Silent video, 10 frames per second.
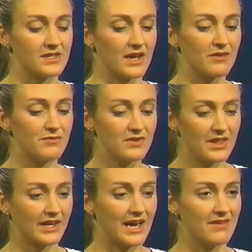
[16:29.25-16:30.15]
And I feel
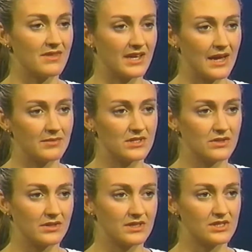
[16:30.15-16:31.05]
like I have the game to do
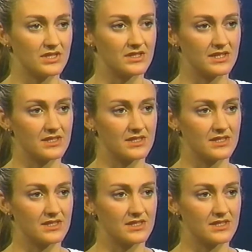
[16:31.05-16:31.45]
it. It's just that